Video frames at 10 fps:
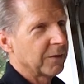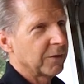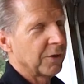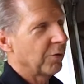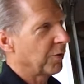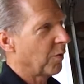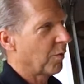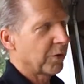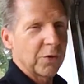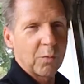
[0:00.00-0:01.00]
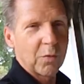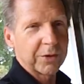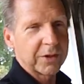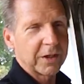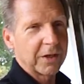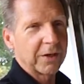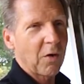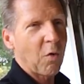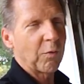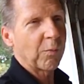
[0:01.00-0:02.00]
you don't want it to get it
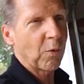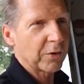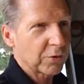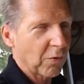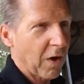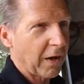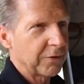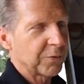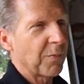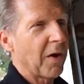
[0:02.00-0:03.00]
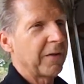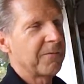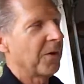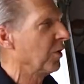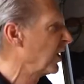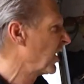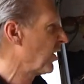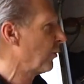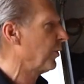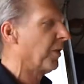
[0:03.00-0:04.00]
over pressurized by filling it
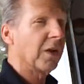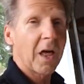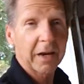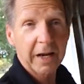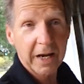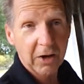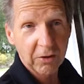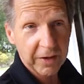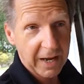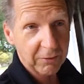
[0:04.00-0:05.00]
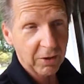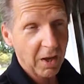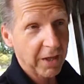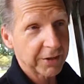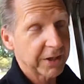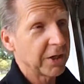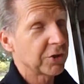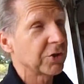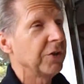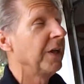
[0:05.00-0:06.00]
up with a lot of air and having a lot of
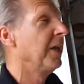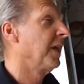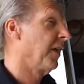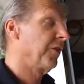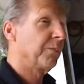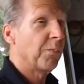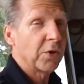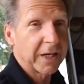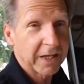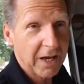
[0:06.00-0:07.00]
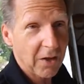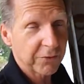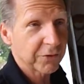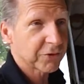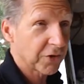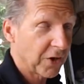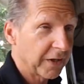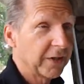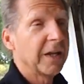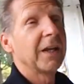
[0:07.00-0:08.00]
tension and then putting it out in the
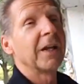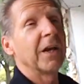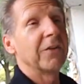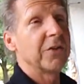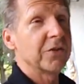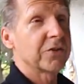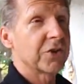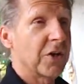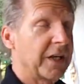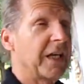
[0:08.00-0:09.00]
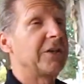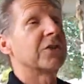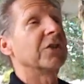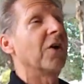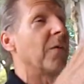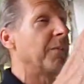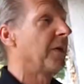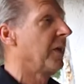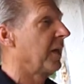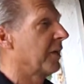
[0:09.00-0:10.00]
sun, and then the sun heats it up,
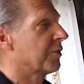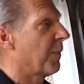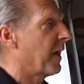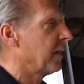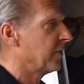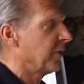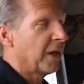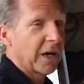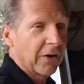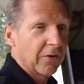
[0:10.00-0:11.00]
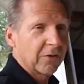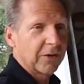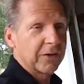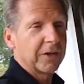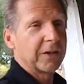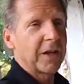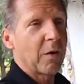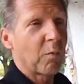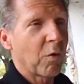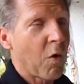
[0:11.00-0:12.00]
expands the air, and then
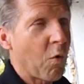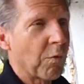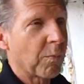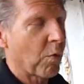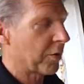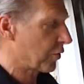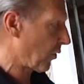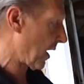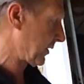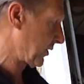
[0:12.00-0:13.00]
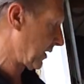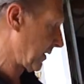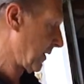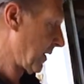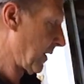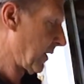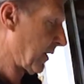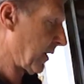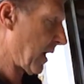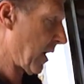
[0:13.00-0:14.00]
now we're over pressurizing
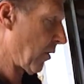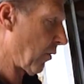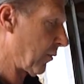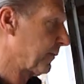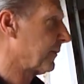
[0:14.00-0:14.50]
the arrow.